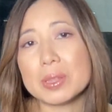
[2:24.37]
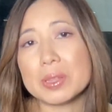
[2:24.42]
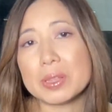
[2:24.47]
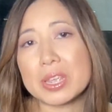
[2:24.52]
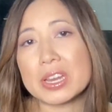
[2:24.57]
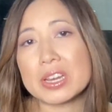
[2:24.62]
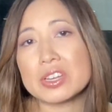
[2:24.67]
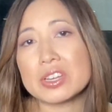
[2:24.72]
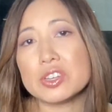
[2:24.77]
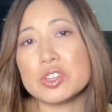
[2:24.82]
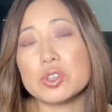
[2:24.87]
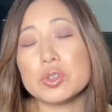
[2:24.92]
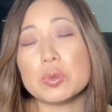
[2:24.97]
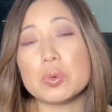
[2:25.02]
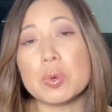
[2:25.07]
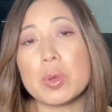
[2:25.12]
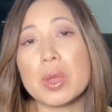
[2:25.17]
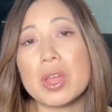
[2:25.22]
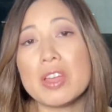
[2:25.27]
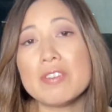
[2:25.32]
billion dollars
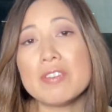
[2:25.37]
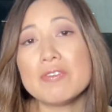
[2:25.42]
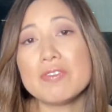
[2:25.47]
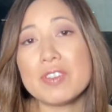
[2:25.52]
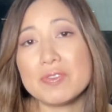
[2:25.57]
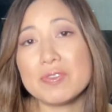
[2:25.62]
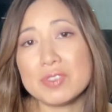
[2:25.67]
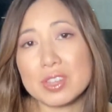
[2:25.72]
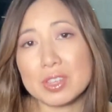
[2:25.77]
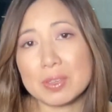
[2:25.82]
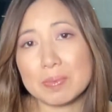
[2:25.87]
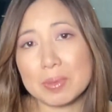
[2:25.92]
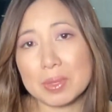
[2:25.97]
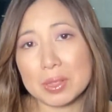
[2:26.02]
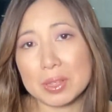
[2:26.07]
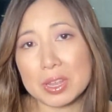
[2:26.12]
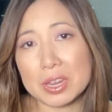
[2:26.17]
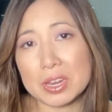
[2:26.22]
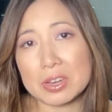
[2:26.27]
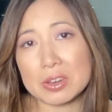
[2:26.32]
to
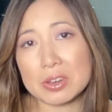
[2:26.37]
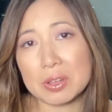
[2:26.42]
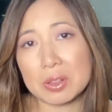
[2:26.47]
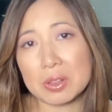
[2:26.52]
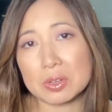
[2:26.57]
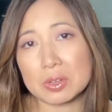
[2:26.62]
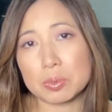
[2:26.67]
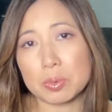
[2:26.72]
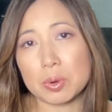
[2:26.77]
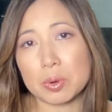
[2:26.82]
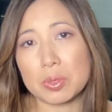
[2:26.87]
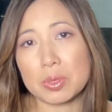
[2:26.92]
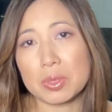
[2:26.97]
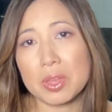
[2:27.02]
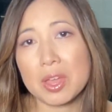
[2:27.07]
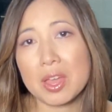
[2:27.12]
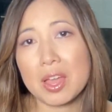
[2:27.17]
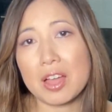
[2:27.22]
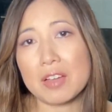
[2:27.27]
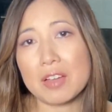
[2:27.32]
fifty billion dollars
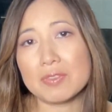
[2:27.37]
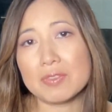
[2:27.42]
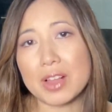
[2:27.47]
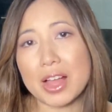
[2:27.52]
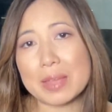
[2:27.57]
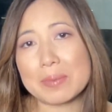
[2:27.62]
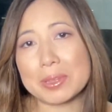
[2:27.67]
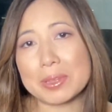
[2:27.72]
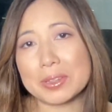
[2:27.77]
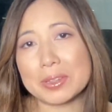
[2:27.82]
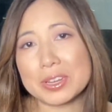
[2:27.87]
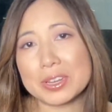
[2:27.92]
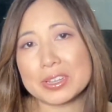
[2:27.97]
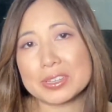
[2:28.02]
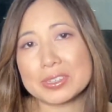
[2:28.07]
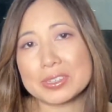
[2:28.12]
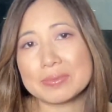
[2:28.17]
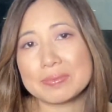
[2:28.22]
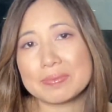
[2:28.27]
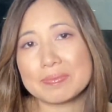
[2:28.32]
worth of
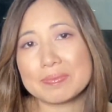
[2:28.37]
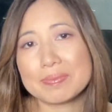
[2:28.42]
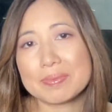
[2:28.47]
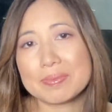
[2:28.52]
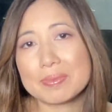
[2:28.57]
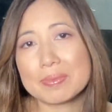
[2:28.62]
liabilities.